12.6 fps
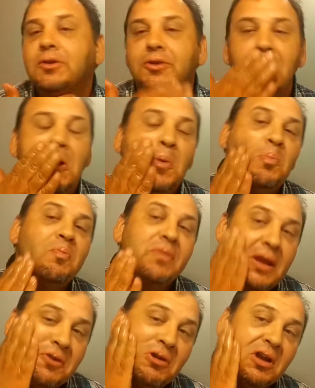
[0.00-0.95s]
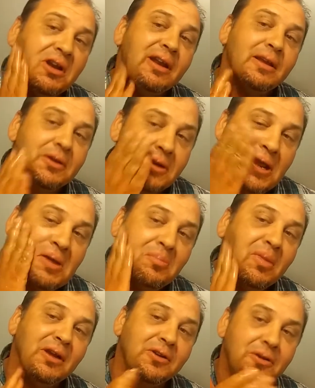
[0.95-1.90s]
So it really doesn't take
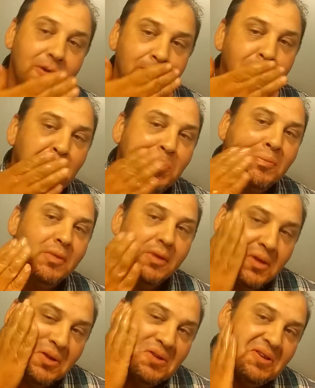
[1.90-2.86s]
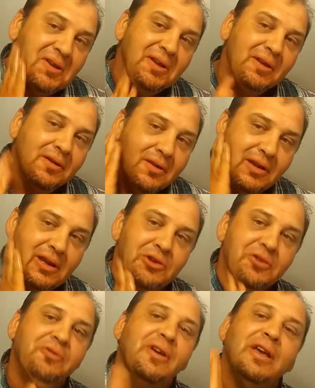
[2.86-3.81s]
much to
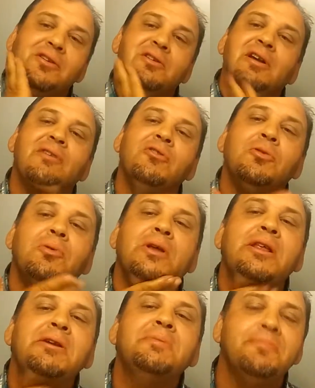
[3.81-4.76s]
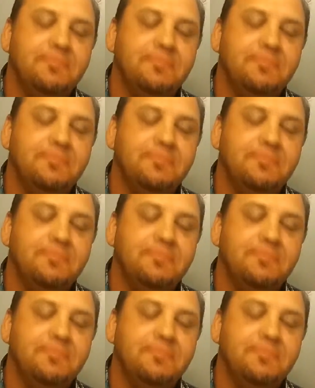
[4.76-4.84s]
get your face covered with it.